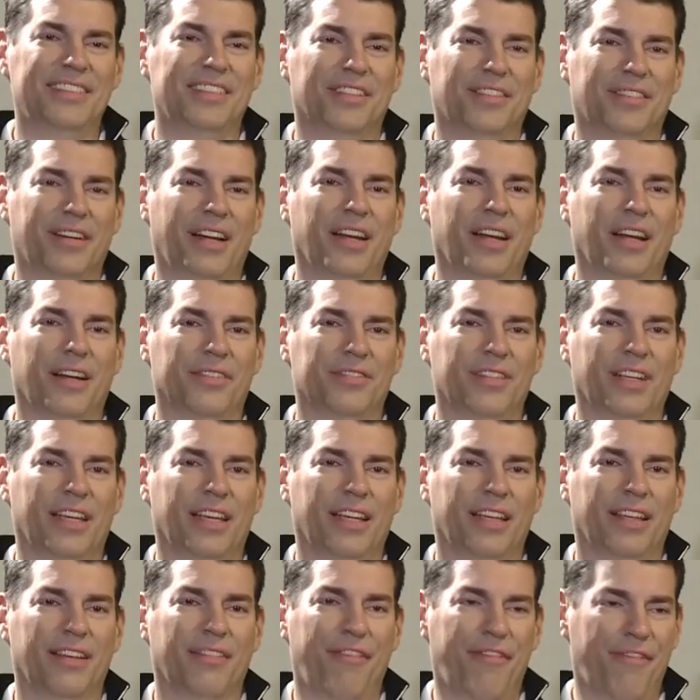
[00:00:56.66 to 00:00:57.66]
That's a great off
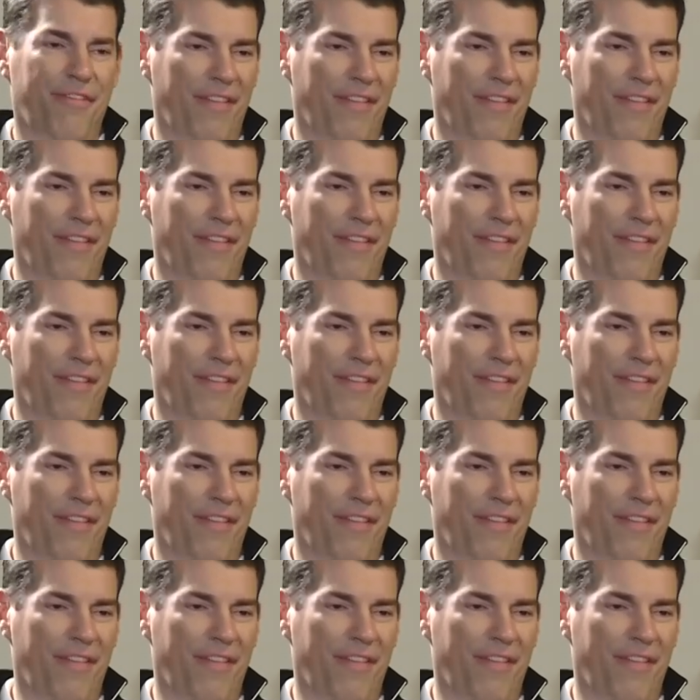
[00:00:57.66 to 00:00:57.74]
day. Yeah.